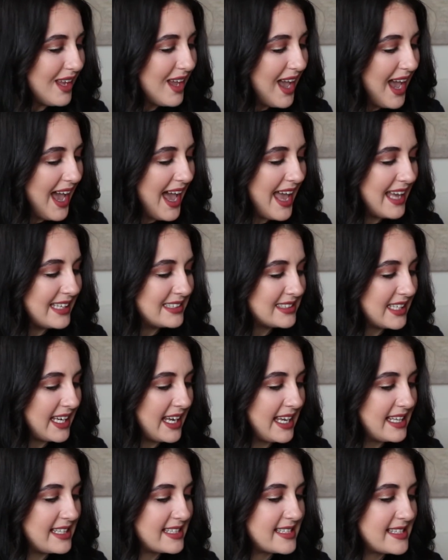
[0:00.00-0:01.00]
and
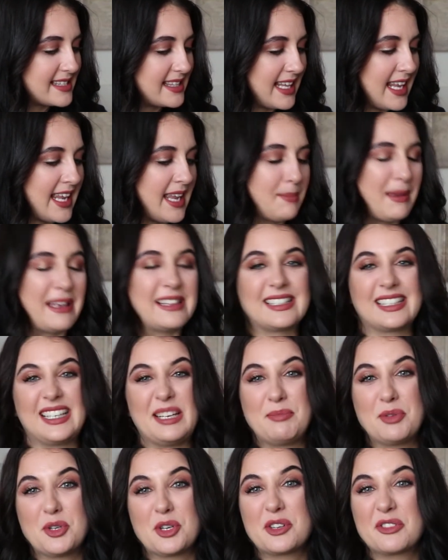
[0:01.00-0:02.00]
it's the basically
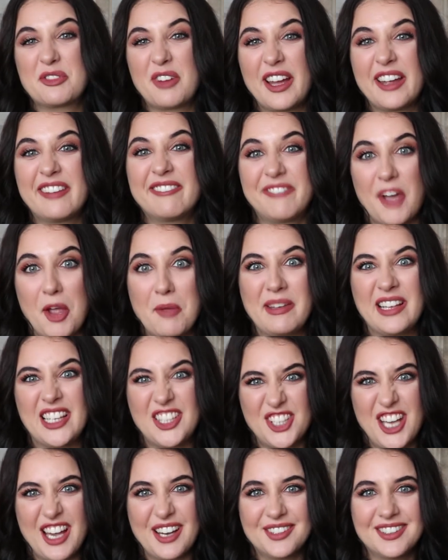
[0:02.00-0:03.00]
purifying foaming
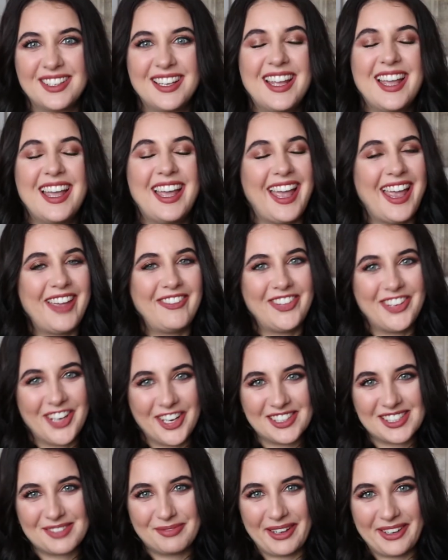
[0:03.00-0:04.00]
gel if you
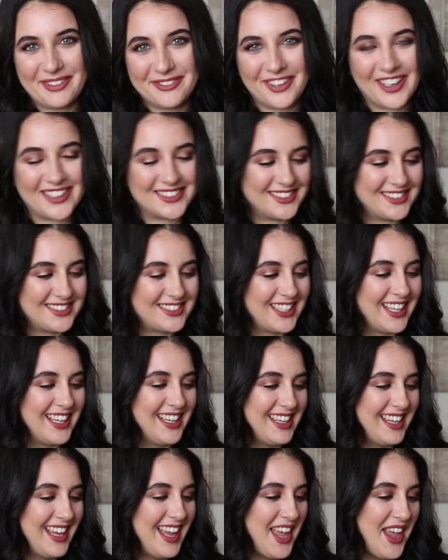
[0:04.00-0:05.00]
don't speak French.
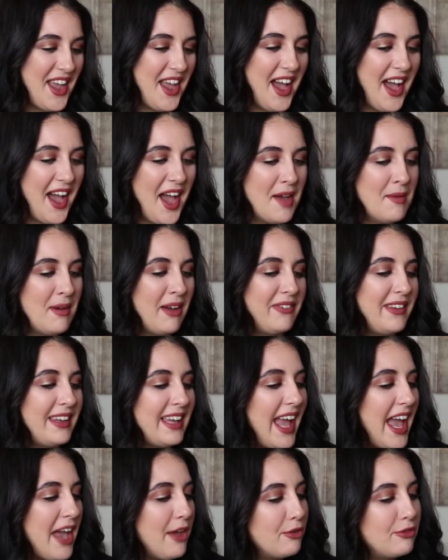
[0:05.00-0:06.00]
I
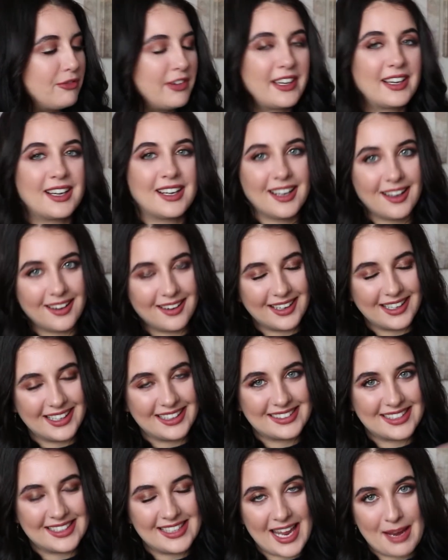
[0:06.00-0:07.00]
think Effect Clar
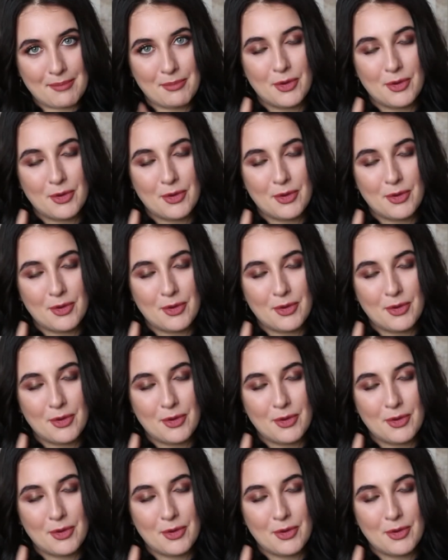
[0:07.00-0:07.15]
is the name